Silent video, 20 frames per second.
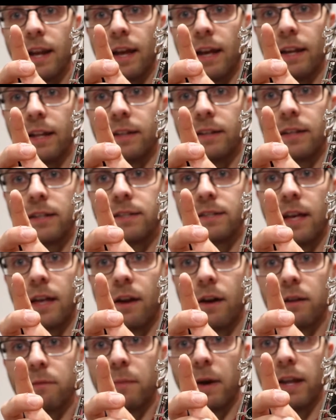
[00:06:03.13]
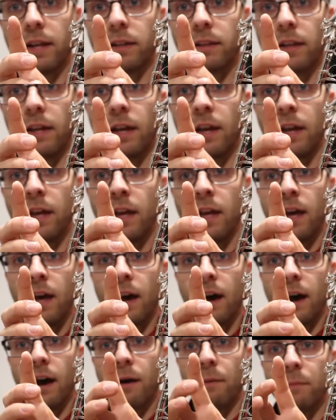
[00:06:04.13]
hand. It does that automatically.
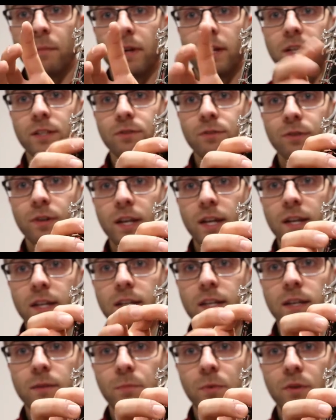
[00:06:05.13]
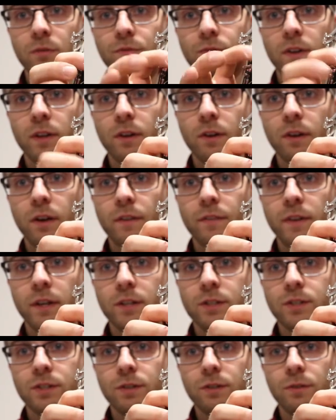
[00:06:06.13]
It's okay to keep your finger on there
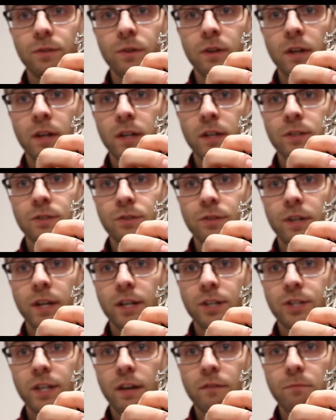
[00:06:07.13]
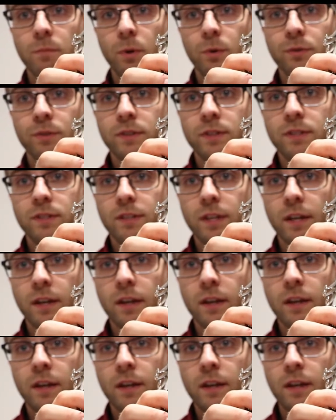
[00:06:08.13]
too, so you actually have both these
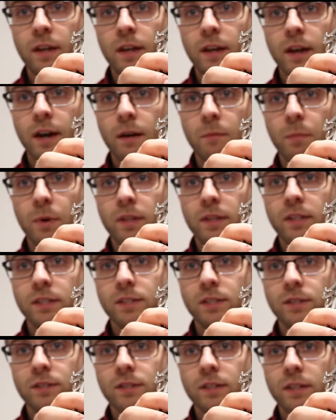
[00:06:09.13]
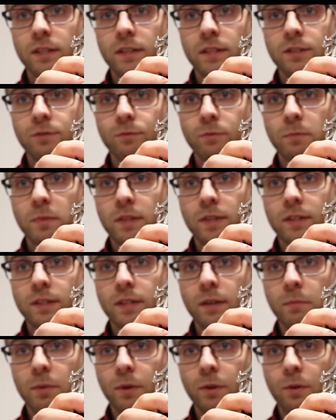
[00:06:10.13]
in. But this would be the
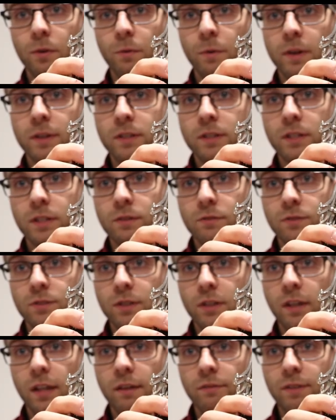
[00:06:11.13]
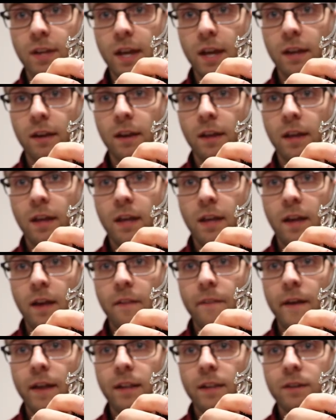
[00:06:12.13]
typical one to use, the left hand.
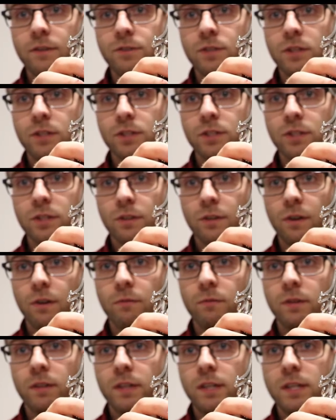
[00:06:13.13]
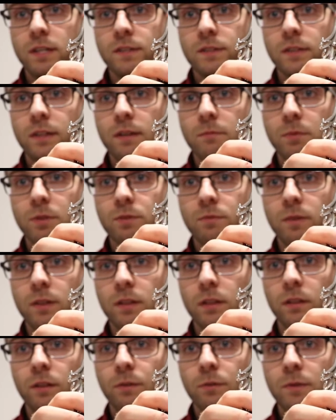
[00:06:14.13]
And that allows you to slur really easily
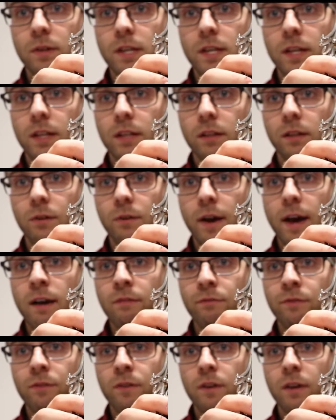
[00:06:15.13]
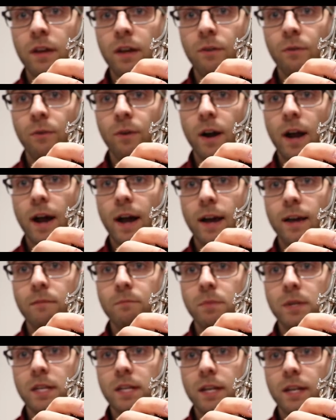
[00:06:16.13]
between low E and low F, or high
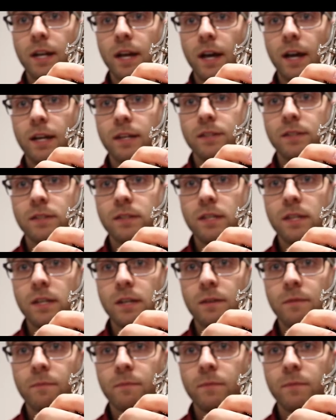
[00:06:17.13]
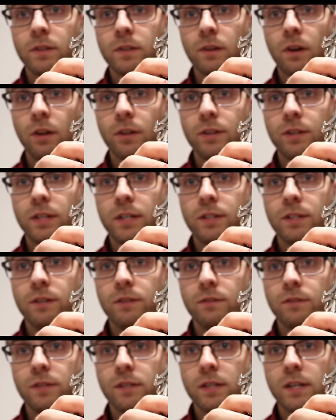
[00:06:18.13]
B and high C. All you need to
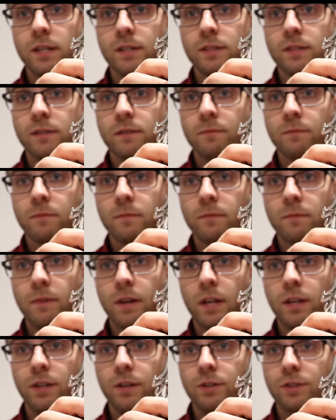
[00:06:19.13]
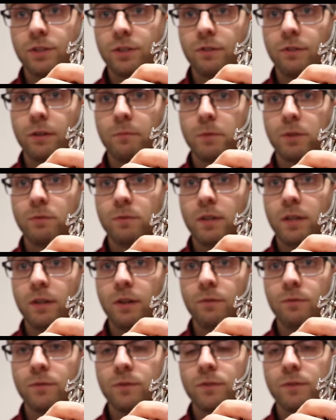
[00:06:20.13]
do is this, and you're slurring between
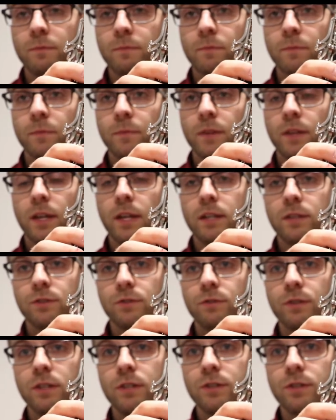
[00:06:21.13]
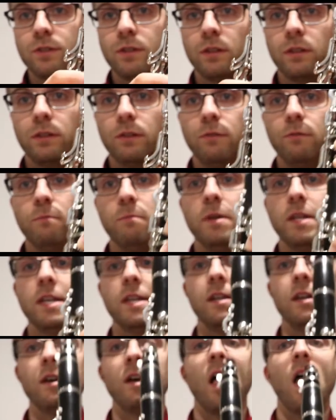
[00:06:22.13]
notes. Okay, so here's the low
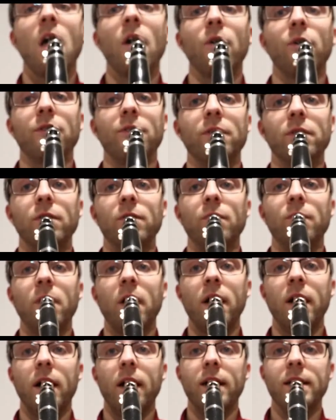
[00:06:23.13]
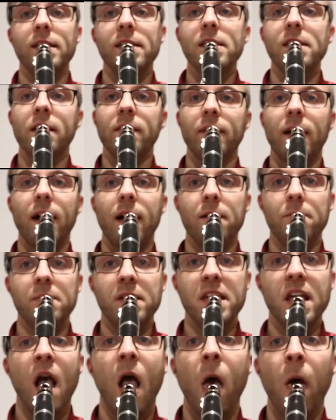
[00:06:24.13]
B, or the low E and the high
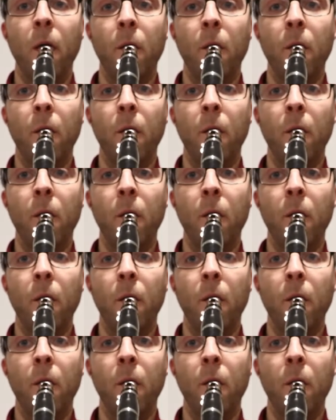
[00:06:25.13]
B.